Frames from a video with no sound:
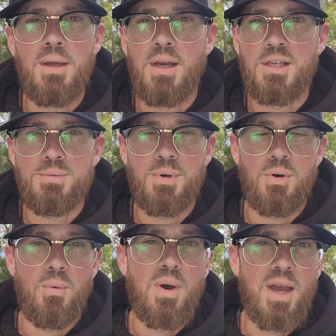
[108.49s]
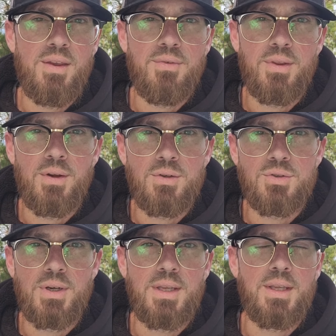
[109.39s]
husband or a wife and they're
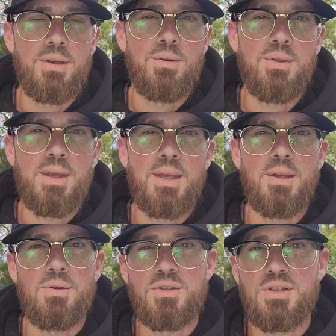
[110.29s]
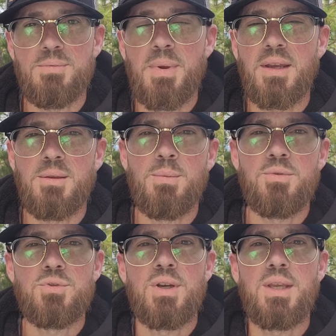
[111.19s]
drinking, you think or you suspect them of
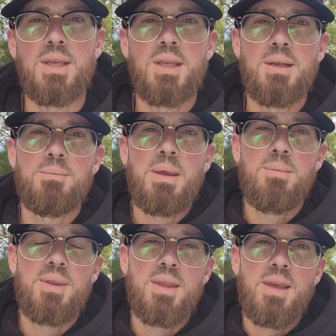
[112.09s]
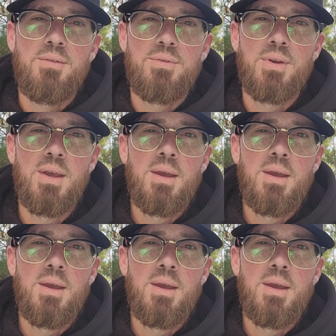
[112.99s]
drinking, maybe they've